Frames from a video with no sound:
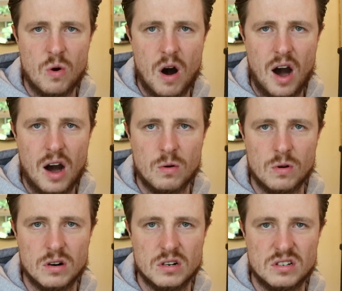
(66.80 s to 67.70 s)
who I
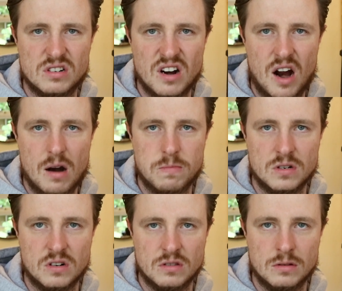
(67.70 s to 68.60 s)
was till I
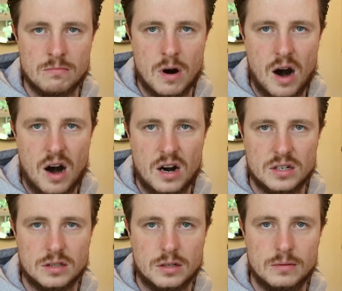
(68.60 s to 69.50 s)
put on the
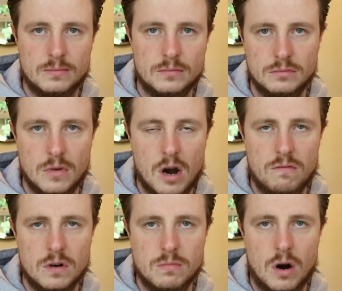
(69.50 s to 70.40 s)
mask.
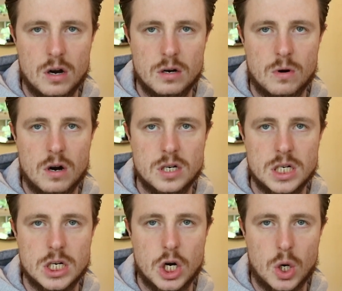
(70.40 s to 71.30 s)
Everybody
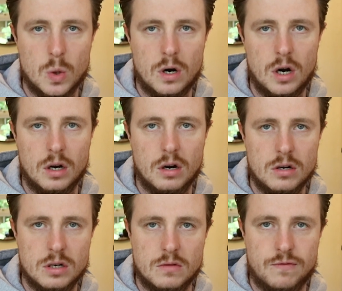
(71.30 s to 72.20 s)
wanted to know where I
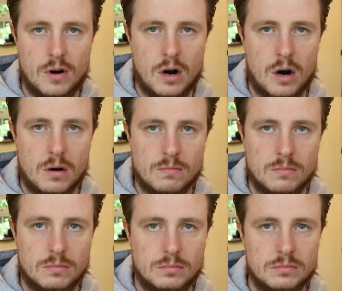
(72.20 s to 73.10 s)
got it
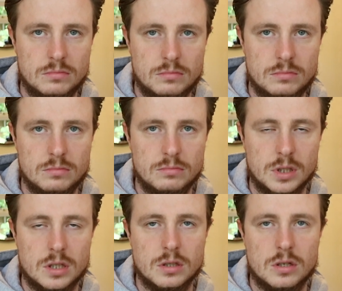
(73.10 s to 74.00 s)
from.
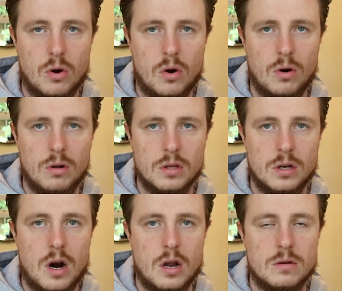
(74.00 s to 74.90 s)
Because all
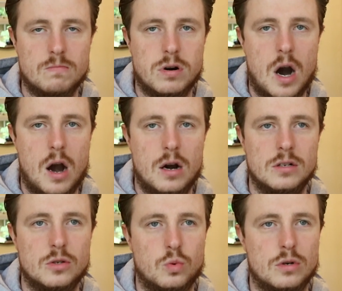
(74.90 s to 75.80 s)
the other
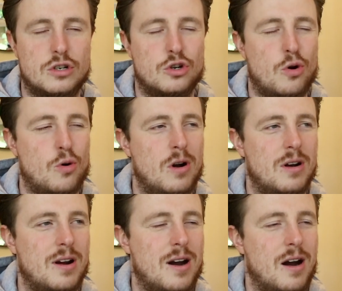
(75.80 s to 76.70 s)
brands were
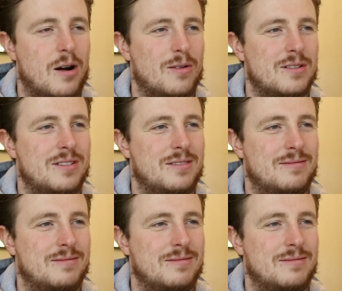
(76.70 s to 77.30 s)
sold out.